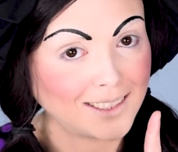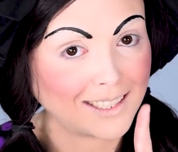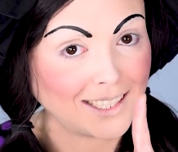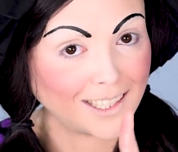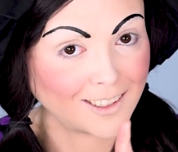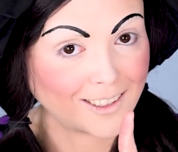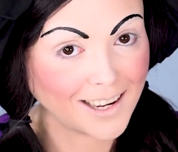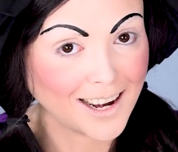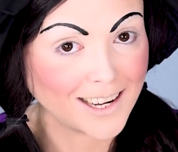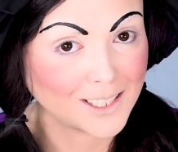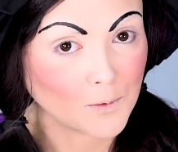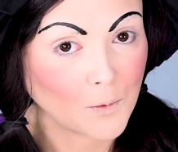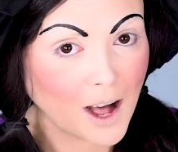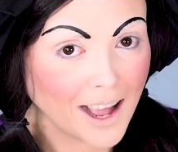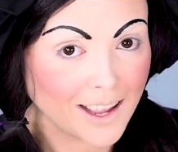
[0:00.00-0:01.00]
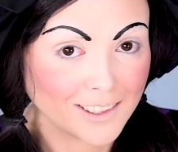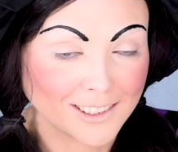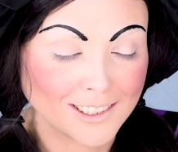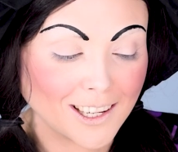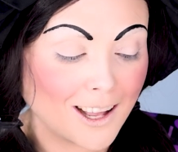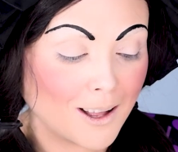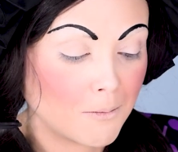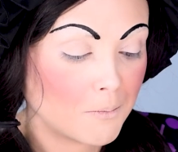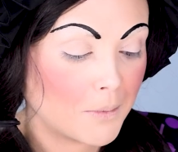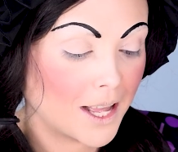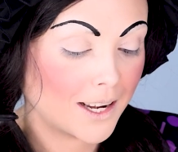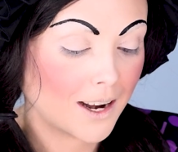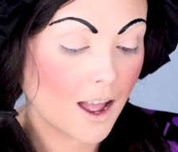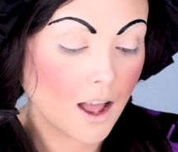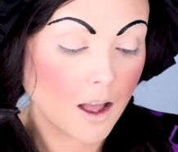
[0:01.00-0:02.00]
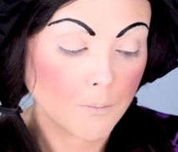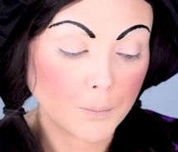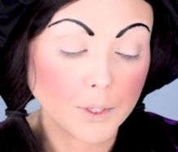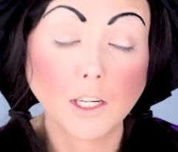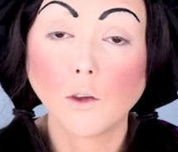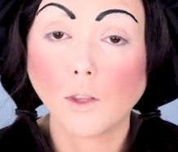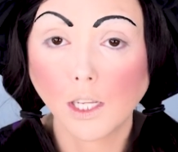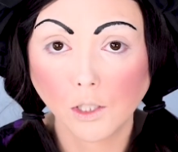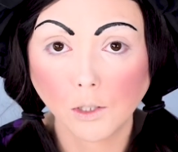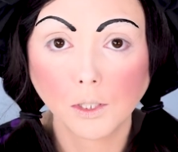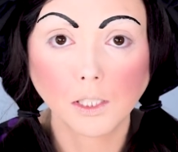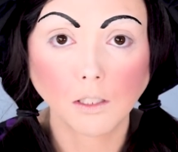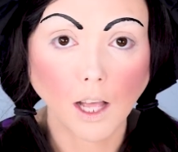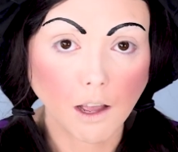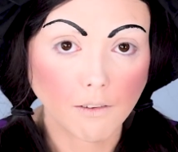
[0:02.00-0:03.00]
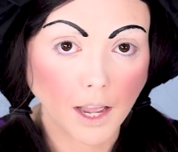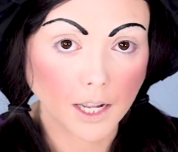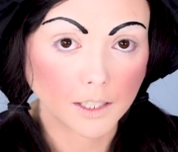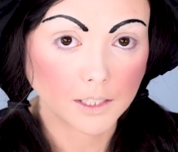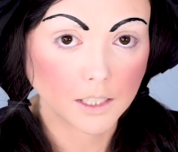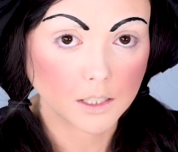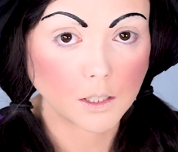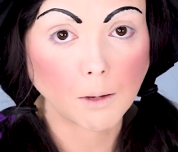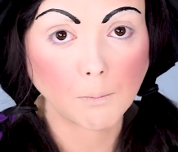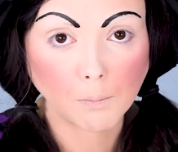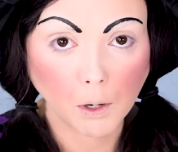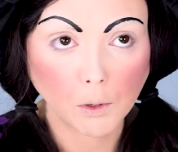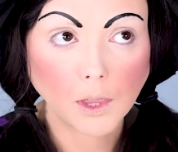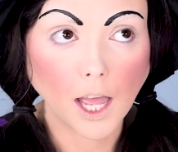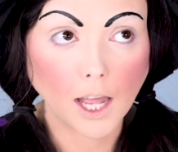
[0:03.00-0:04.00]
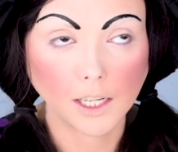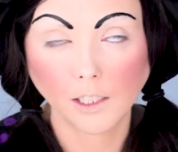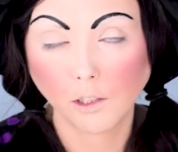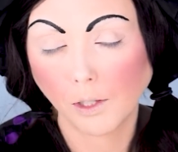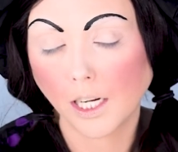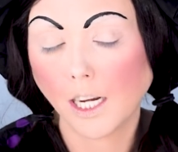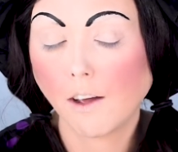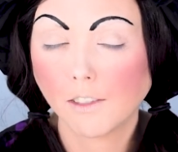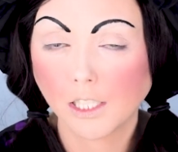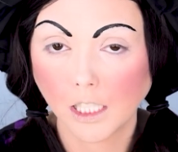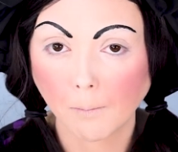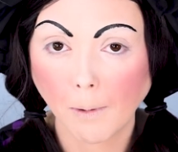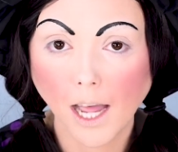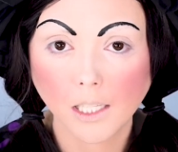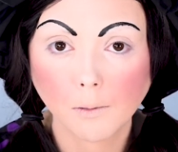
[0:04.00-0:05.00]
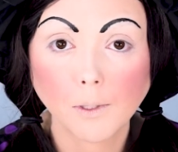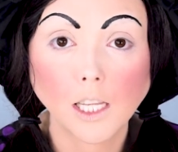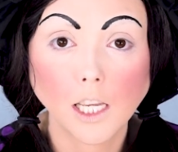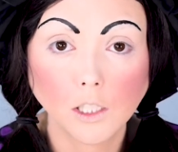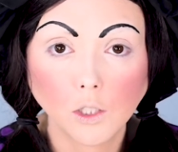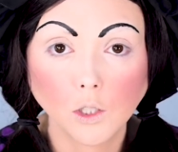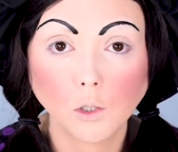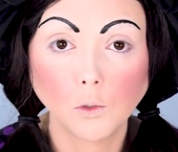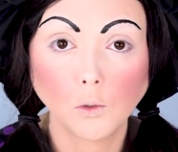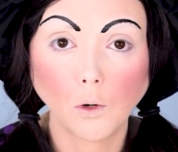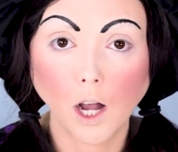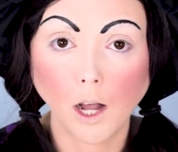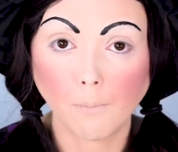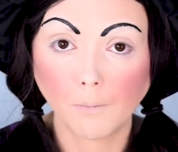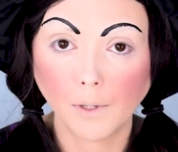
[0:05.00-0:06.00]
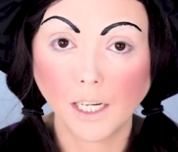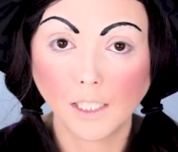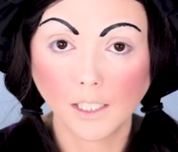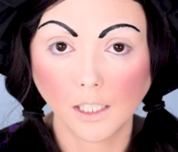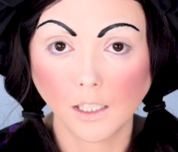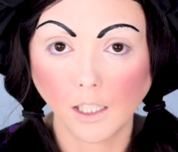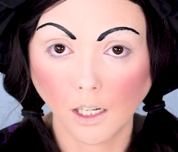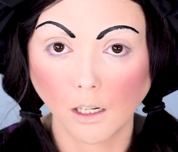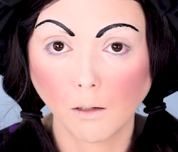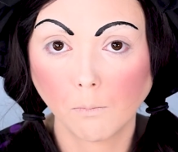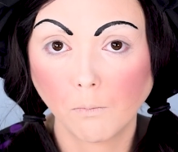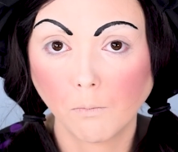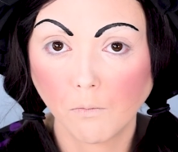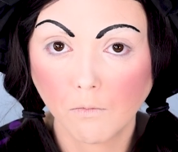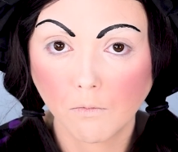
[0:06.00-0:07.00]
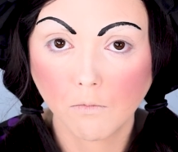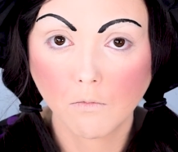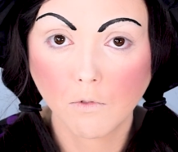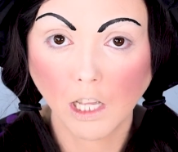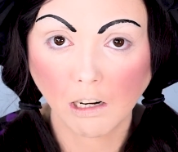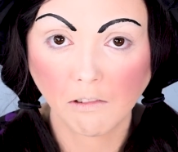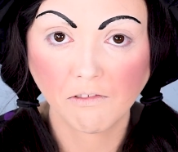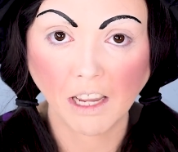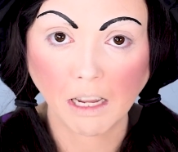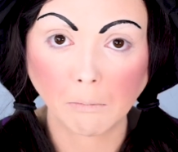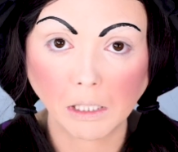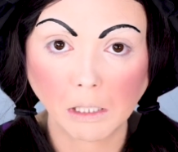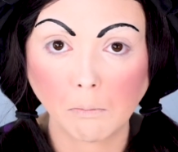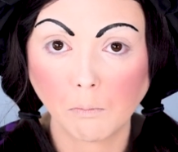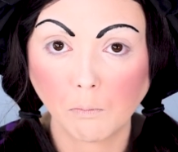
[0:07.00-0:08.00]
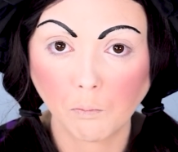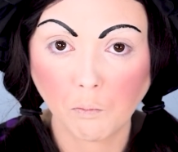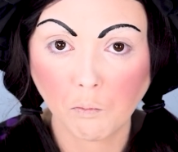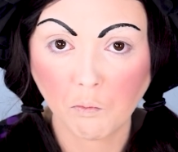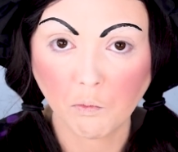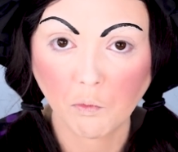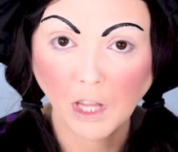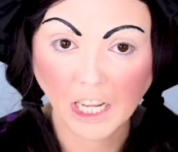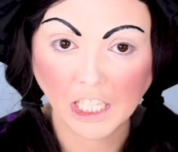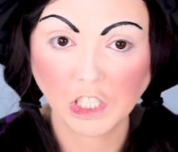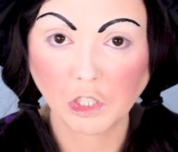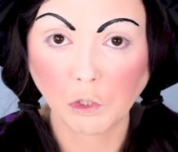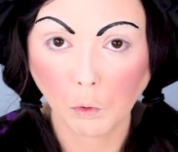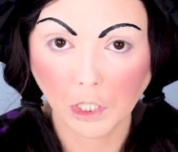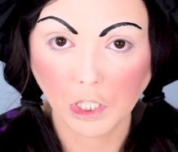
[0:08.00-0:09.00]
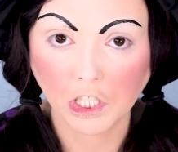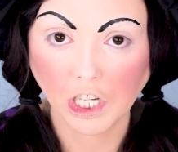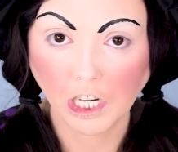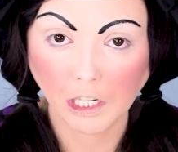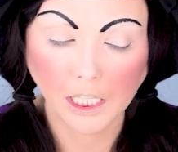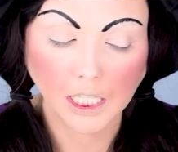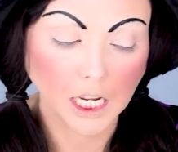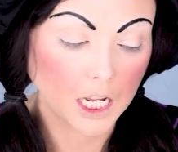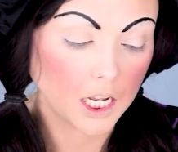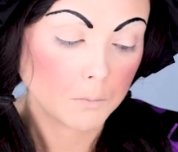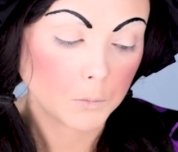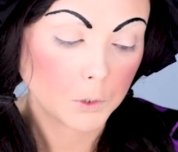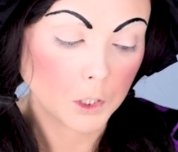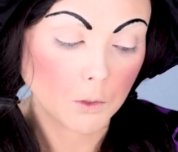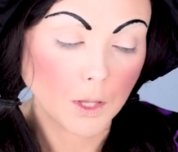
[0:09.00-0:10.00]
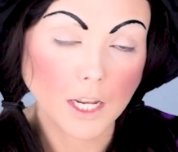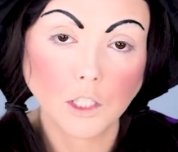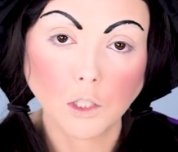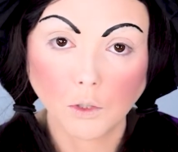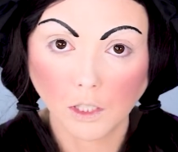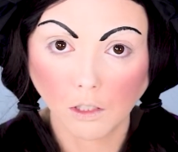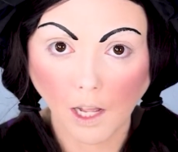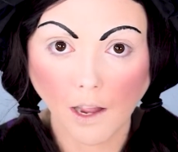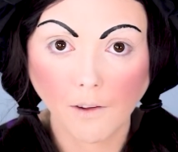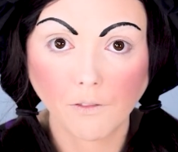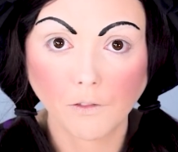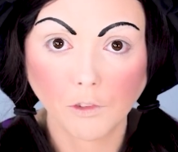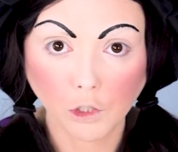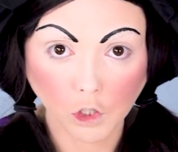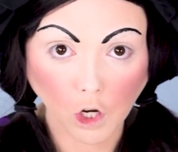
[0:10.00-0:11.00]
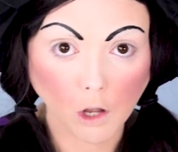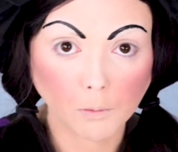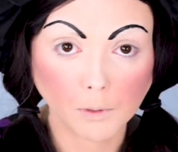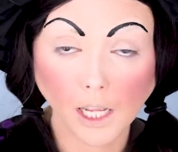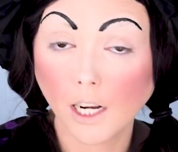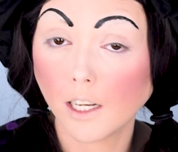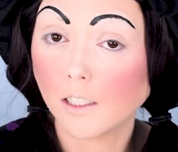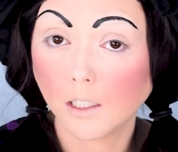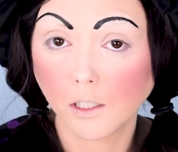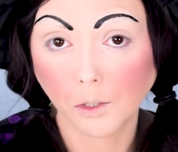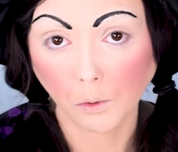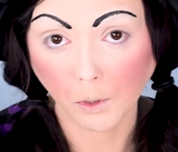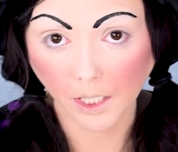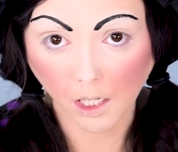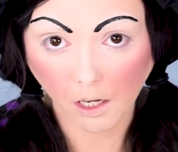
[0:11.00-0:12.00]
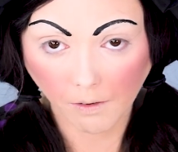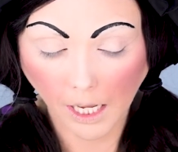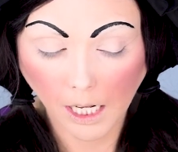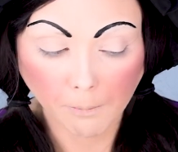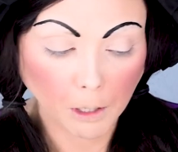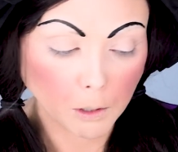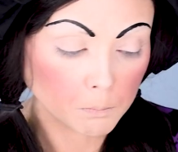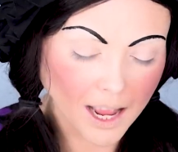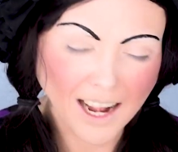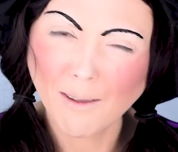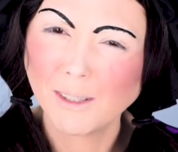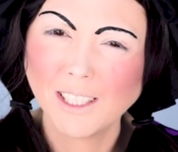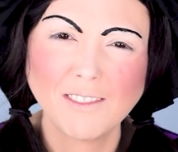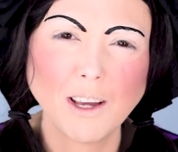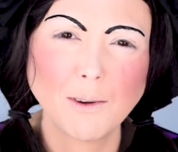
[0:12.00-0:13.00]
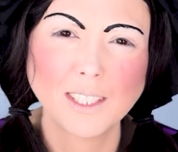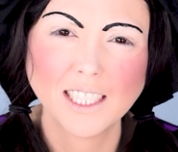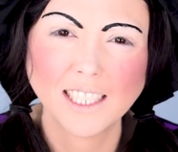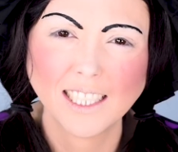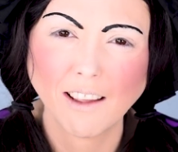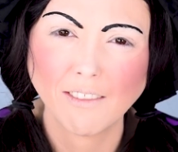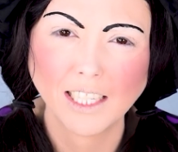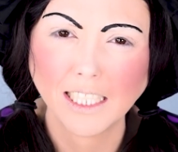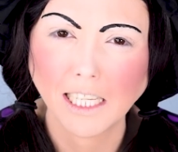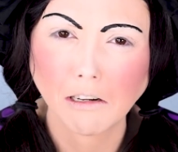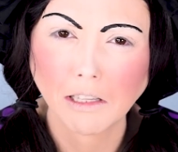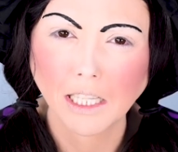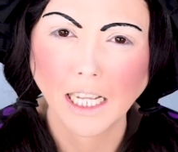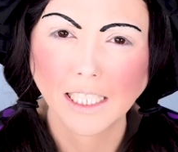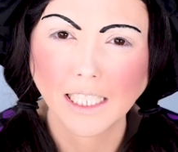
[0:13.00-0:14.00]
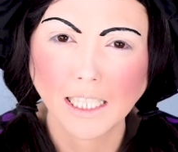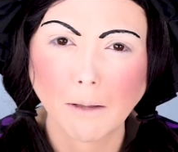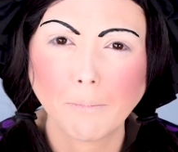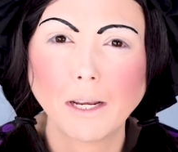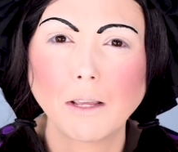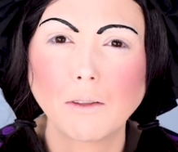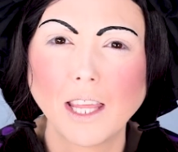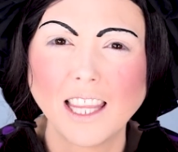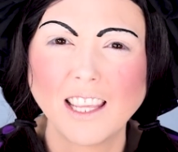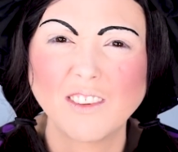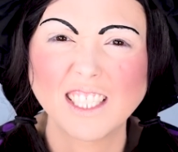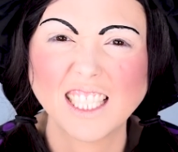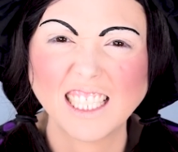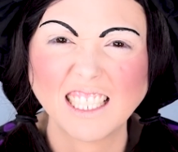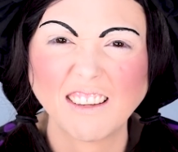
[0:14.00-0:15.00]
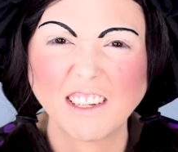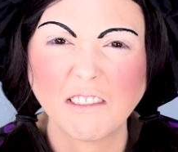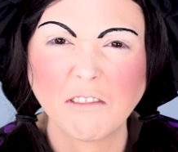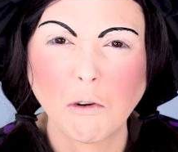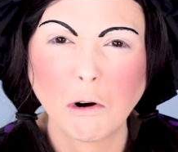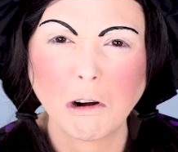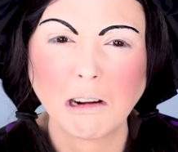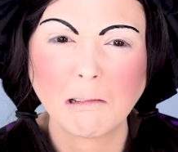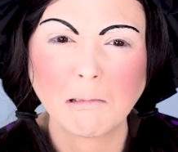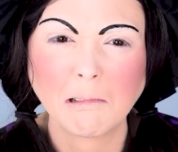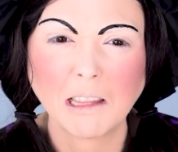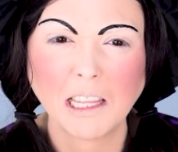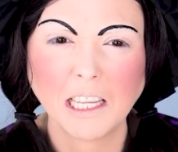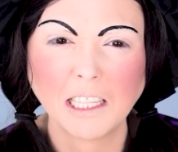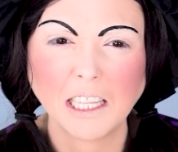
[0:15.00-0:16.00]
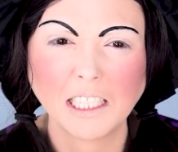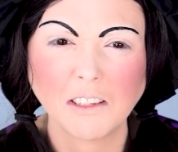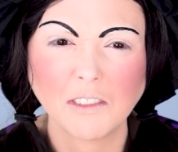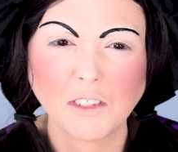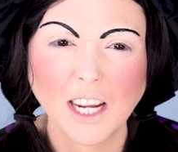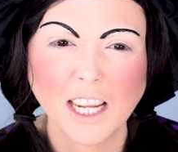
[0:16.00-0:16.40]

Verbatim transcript: The internet is wild, y'all. But um, but no, they do still have access. They both Ed and Lorraine have since passed, but they do. Um, it is in their their family like storage area. So they do still have the doll. And that is the story of Annabelle. And I believe that was in the 70s. I don't think I said that, but I, I think it was like 74. I think that sounds